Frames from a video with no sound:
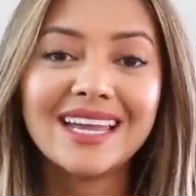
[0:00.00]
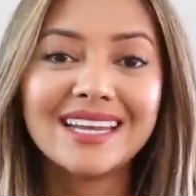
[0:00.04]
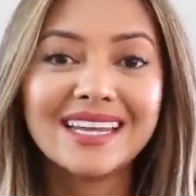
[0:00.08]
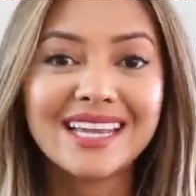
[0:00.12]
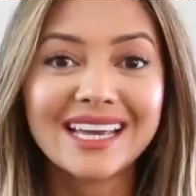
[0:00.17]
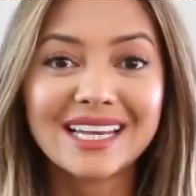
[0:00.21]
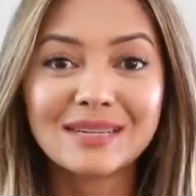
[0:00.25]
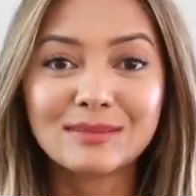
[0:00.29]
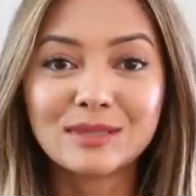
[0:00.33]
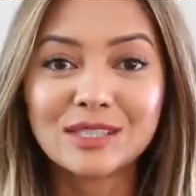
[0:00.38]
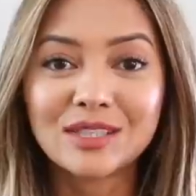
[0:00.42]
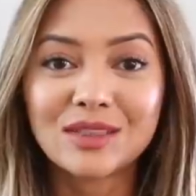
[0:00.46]
and you
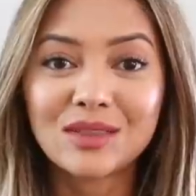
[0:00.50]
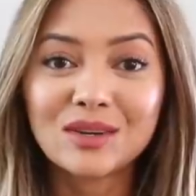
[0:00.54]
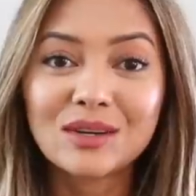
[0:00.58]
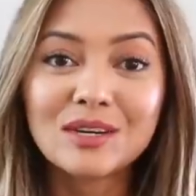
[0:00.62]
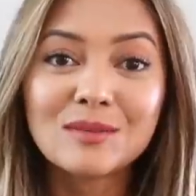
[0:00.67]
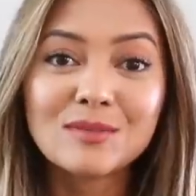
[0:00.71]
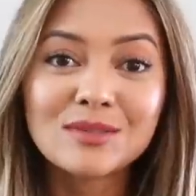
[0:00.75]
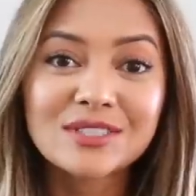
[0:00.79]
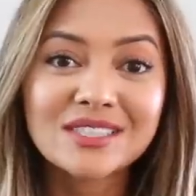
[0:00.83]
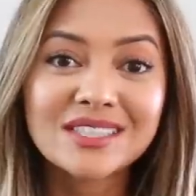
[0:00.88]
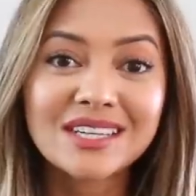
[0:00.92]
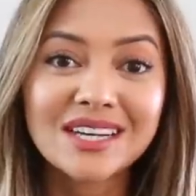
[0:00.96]
get up to
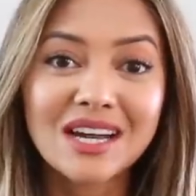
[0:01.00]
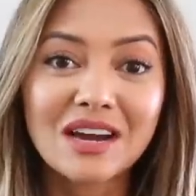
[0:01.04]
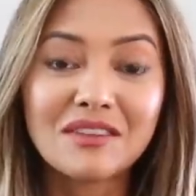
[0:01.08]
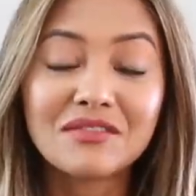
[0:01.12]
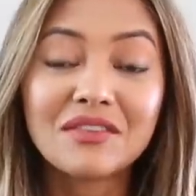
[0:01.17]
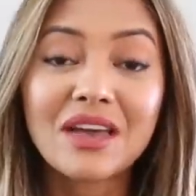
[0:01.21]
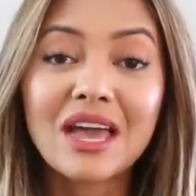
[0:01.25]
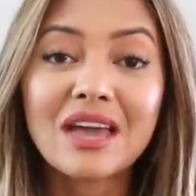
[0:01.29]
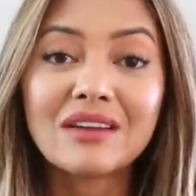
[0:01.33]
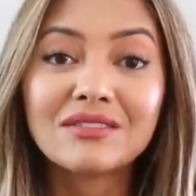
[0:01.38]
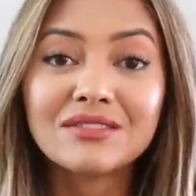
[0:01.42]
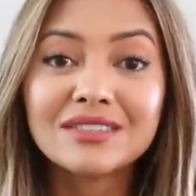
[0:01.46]
30%
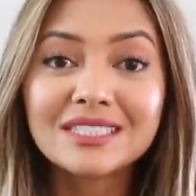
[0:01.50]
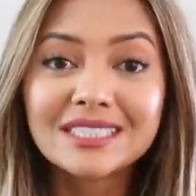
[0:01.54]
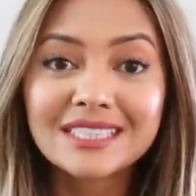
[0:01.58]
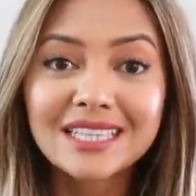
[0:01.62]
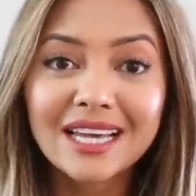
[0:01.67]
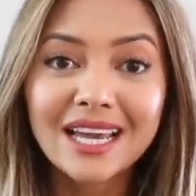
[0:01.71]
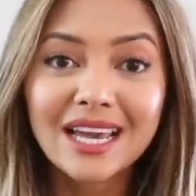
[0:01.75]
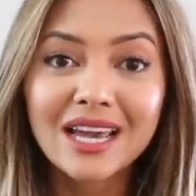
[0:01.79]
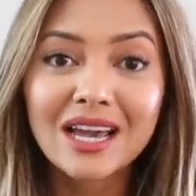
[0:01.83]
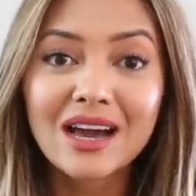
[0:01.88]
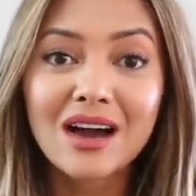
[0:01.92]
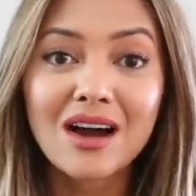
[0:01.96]
off every
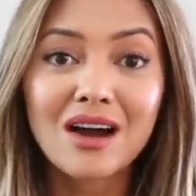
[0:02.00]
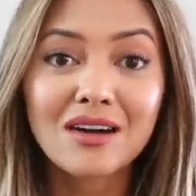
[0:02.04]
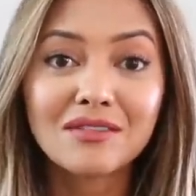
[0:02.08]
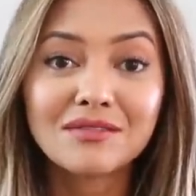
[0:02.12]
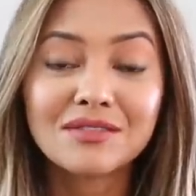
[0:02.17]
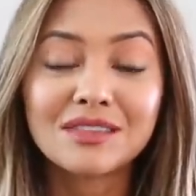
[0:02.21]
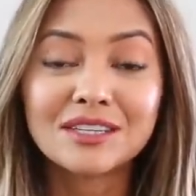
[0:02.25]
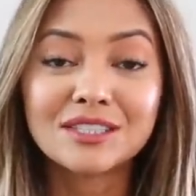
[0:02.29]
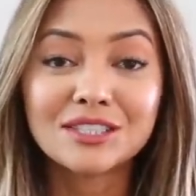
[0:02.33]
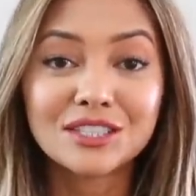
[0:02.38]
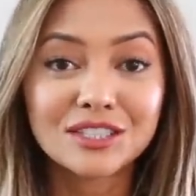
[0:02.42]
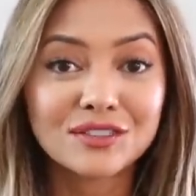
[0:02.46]
day
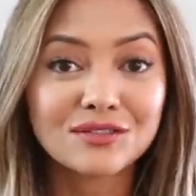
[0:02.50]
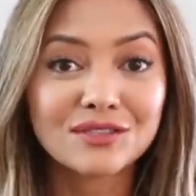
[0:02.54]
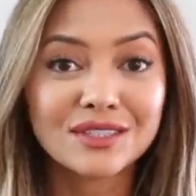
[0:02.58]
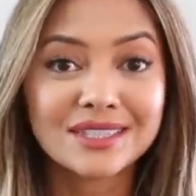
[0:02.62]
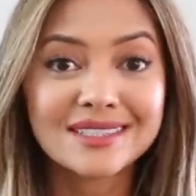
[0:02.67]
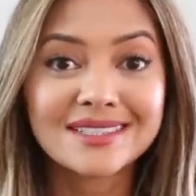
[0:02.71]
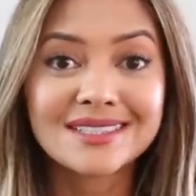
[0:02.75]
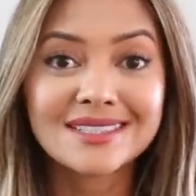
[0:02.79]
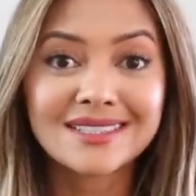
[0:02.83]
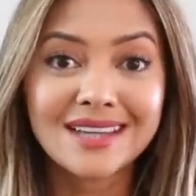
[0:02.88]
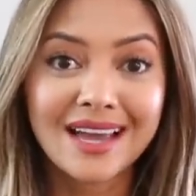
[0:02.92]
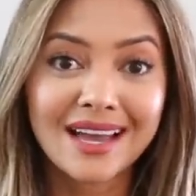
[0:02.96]
off their
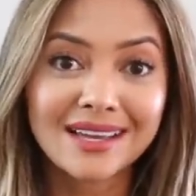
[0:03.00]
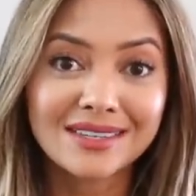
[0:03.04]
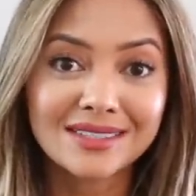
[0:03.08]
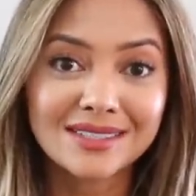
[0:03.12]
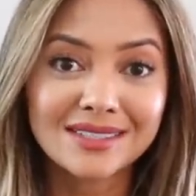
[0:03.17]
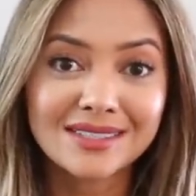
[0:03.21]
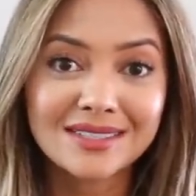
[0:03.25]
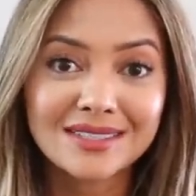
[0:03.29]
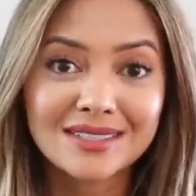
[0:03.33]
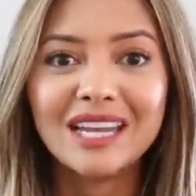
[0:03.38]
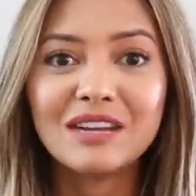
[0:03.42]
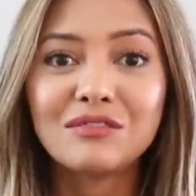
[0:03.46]
different styles.